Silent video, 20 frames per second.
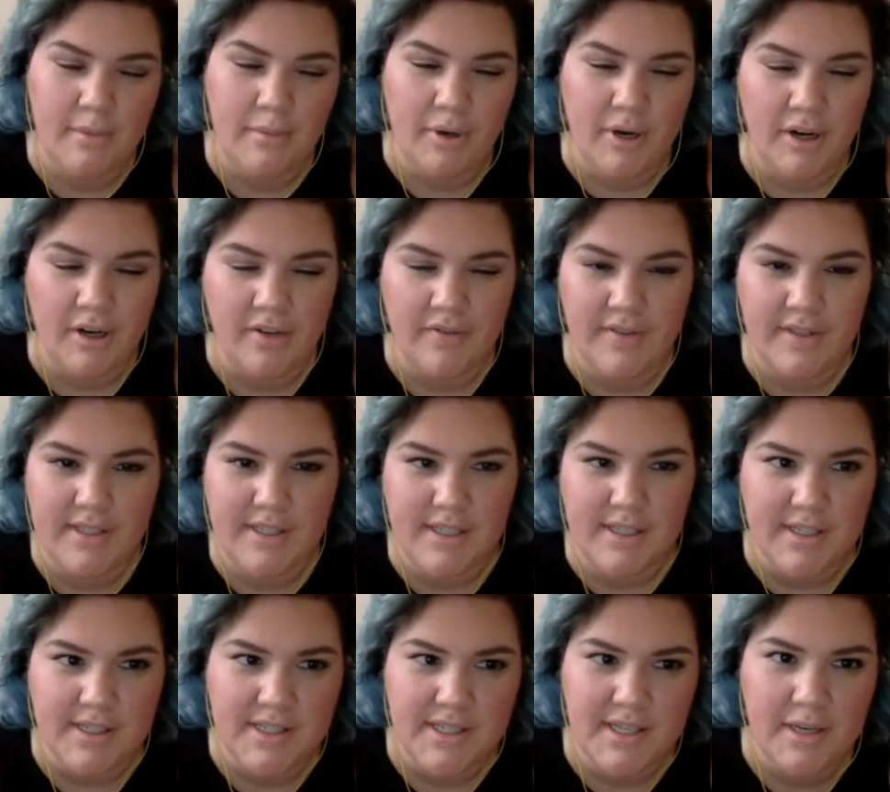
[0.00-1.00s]
part of the
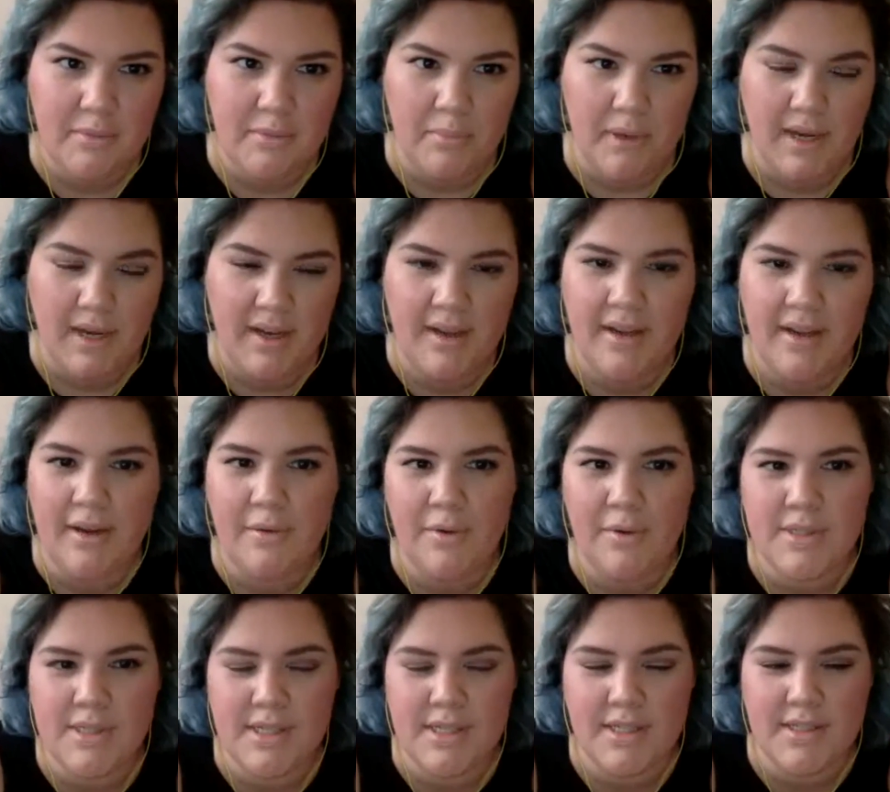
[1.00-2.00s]
season, but it
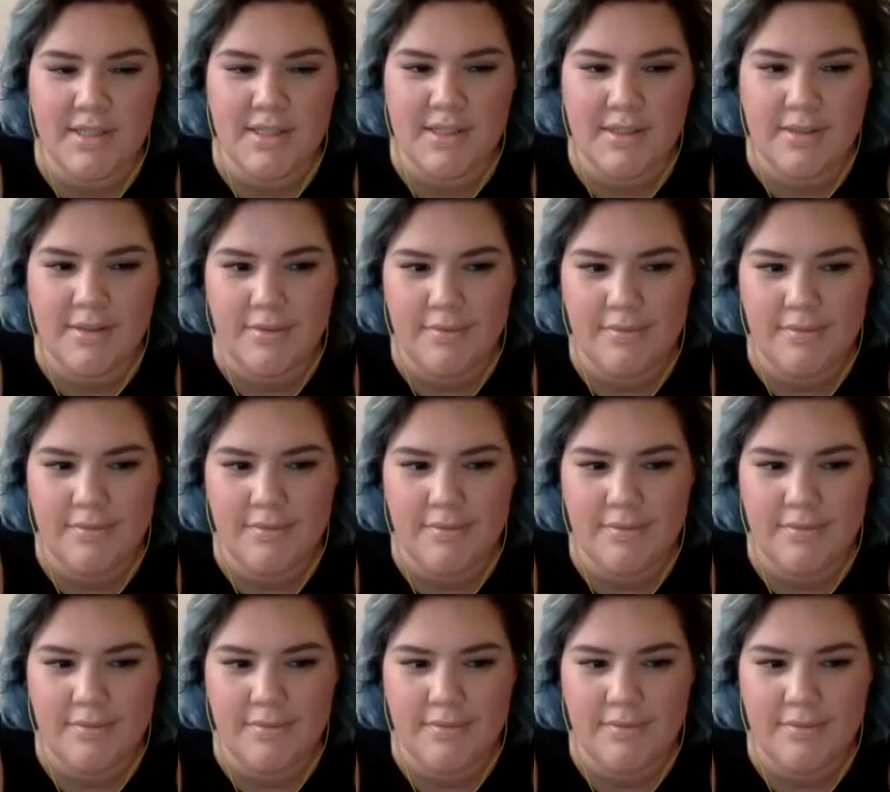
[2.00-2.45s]
wasn't.